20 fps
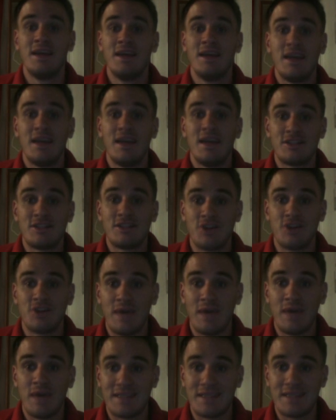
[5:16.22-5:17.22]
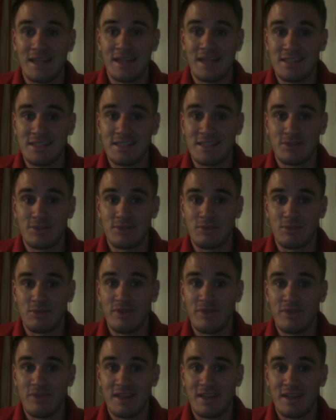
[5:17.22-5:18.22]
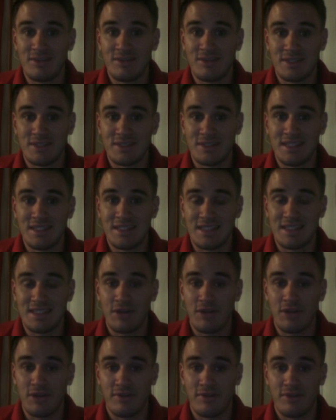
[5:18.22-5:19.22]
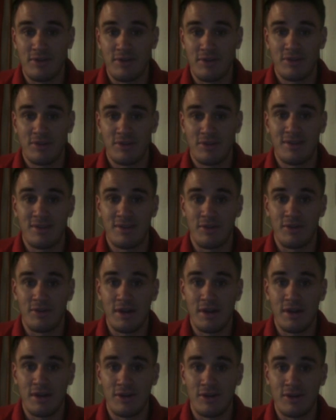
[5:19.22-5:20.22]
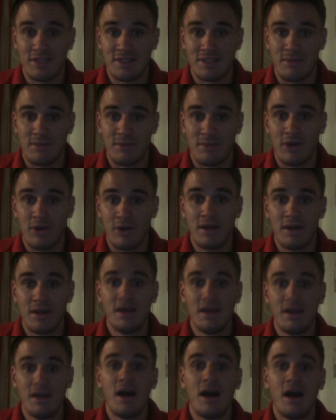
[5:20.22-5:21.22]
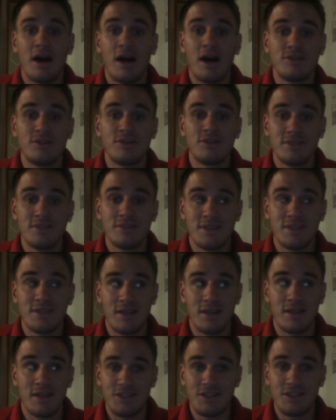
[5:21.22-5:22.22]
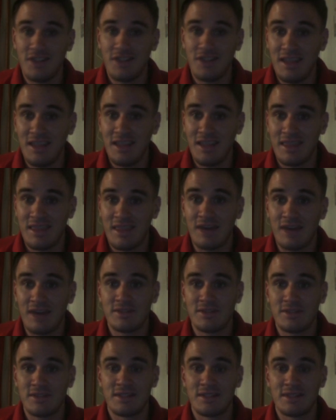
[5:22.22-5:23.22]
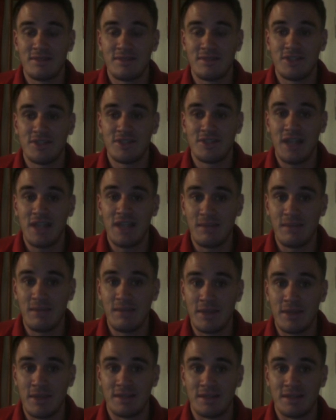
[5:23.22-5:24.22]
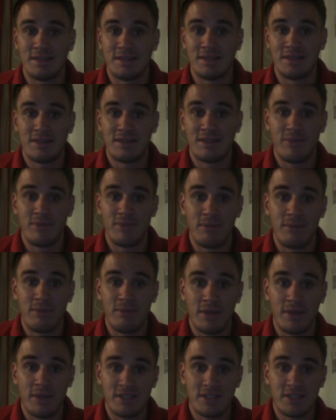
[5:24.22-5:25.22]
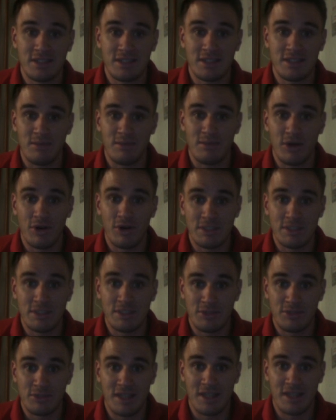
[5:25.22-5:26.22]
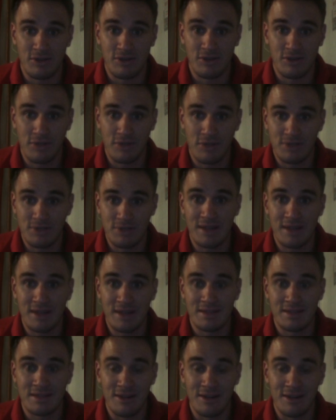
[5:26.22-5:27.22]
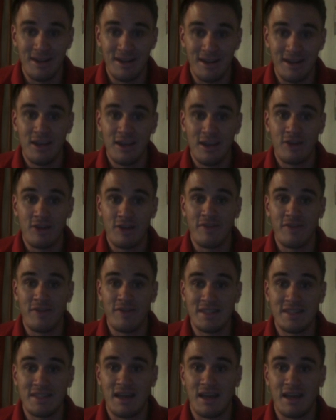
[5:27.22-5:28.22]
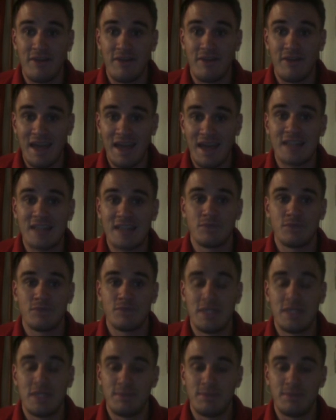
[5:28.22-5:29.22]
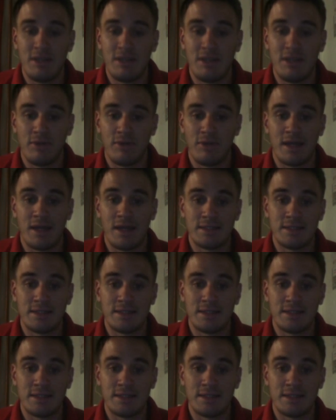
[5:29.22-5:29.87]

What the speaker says: And so, as ISIS was moving into a city south of Tikrit called Samarra, hundreds and allegedly thousands of Shiite militants have been bused to Samarra to protect holy shrines there, and are facing off as we speak with ISIS.